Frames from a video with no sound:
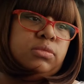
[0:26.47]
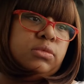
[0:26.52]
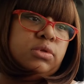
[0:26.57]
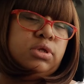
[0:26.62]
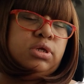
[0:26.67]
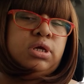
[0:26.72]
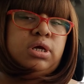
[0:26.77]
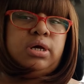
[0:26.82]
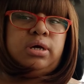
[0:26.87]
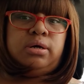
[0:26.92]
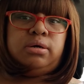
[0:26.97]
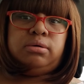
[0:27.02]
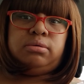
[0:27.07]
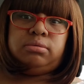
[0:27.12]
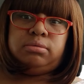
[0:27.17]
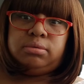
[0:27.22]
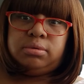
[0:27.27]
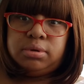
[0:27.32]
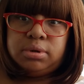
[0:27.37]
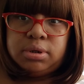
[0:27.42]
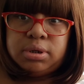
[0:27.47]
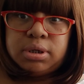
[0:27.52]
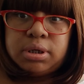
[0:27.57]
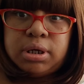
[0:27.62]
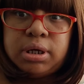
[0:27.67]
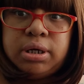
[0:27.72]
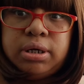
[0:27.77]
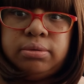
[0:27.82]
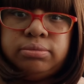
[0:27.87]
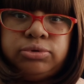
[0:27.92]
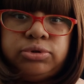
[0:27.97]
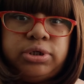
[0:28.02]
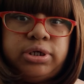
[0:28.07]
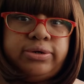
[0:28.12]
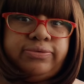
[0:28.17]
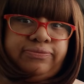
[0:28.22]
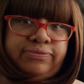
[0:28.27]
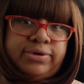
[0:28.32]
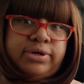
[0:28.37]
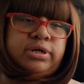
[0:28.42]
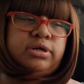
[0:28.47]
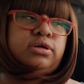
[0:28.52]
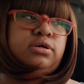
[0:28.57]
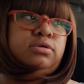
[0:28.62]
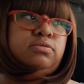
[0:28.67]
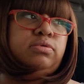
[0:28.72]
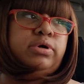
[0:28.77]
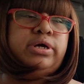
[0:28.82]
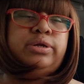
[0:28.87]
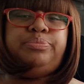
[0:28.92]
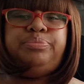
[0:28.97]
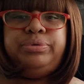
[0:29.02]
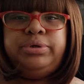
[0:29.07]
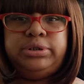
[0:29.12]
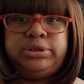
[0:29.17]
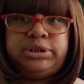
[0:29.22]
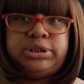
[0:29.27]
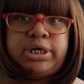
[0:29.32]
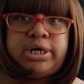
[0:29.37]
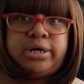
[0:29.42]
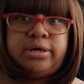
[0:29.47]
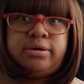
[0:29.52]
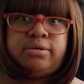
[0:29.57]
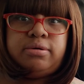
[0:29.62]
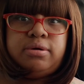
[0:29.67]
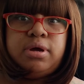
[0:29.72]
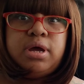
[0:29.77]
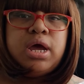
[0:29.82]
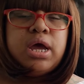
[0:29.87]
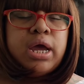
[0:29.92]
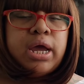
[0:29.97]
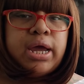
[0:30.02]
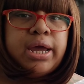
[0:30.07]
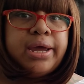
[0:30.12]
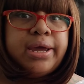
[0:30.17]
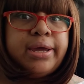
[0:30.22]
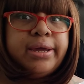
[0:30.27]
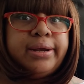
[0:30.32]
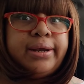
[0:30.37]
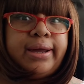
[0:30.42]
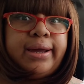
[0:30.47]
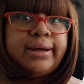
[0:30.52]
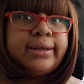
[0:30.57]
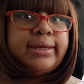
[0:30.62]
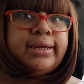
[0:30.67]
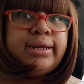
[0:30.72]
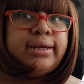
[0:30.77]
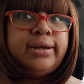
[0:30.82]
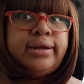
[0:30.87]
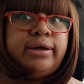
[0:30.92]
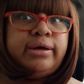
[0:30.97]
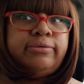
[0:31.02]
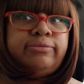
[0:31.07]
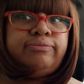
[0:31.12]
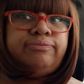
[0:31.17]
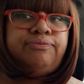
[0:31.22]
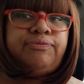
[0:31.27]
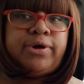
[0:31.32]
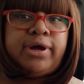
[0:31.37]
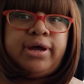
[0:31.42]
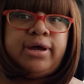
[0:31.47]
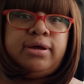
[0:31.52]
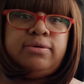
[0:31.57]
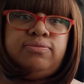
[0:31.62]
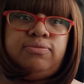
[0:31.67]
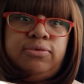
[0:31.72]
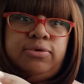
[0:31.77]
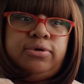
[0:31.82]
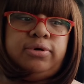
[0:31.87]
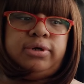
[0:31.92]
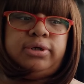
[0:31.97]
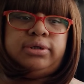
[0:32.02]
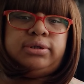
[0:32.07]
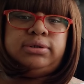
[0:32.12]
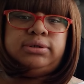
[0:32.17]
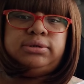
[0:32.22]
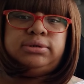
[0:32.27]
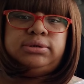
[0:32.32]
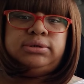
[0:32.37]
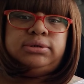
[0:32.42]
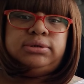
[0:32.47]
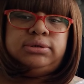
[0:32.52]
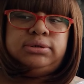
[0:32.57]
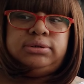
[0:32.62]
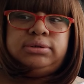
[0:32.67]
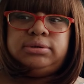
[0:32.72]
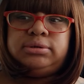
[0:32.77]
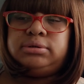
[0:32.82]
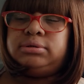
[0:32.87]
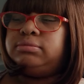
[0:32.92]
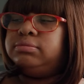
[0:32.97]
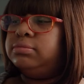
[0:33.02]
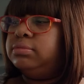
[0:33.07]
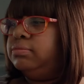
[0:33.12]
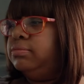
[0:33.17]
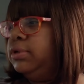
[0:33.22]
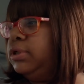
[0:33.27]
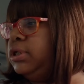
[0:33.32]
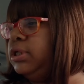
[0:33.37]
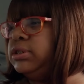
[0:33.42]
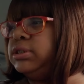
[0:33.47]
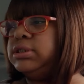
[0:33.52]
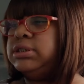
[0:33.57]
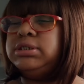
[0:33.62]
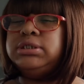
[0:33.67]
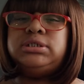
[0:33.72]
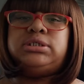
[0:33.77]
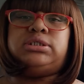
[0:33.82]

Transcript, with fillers: Yeah. I am trying to find a good way to put y'all and I cannot find one because this